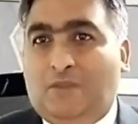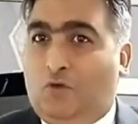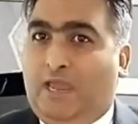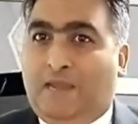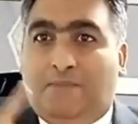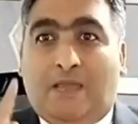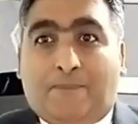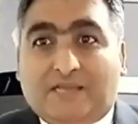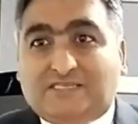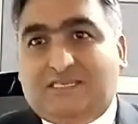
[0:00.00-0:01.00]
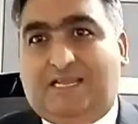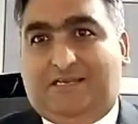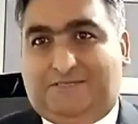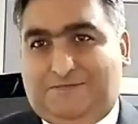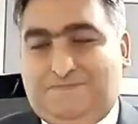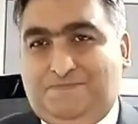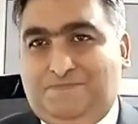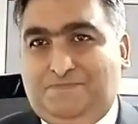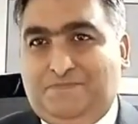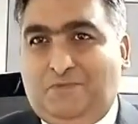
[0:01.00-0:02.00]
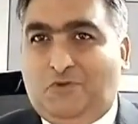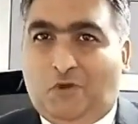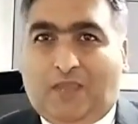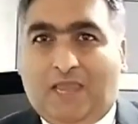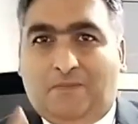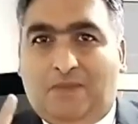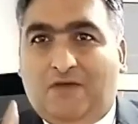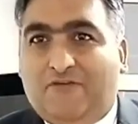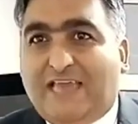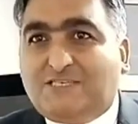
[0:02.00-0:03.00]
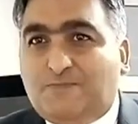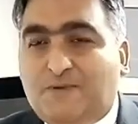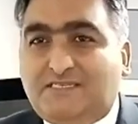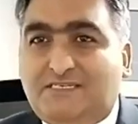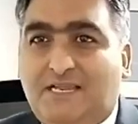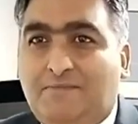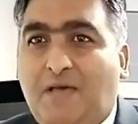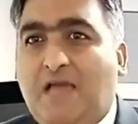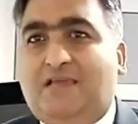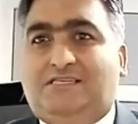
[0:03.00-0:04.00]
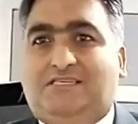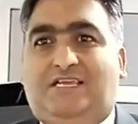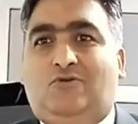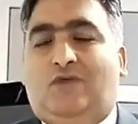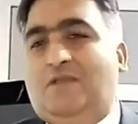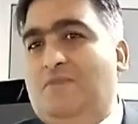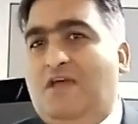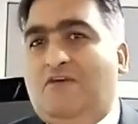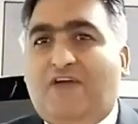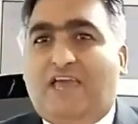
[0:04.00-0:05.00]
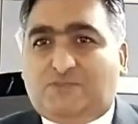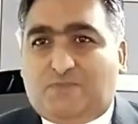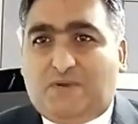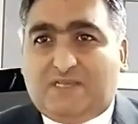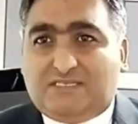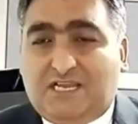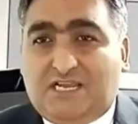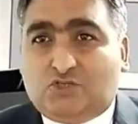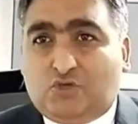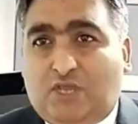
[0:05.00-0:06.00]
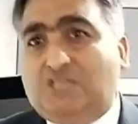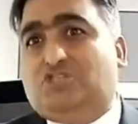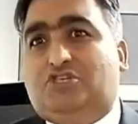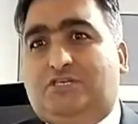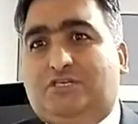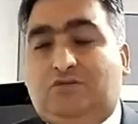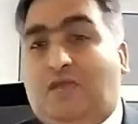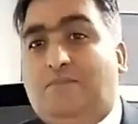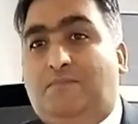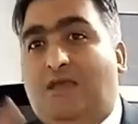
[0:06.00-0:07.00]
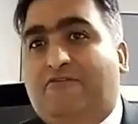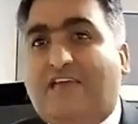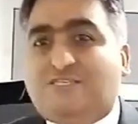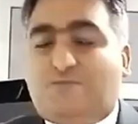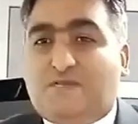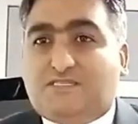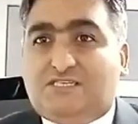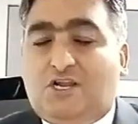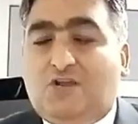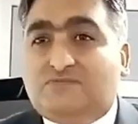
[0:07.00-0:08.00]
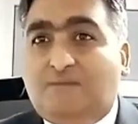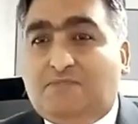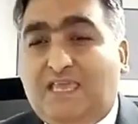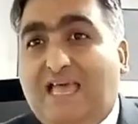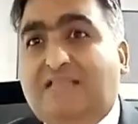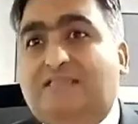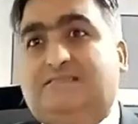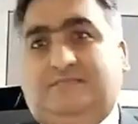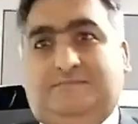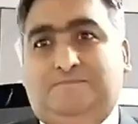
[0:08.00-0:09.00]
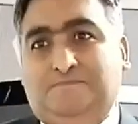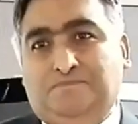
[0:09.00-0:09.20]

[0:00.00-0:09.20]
you can be a president, you can be a vice president marketing, you can be a vice president education, you can be a vice president of something else.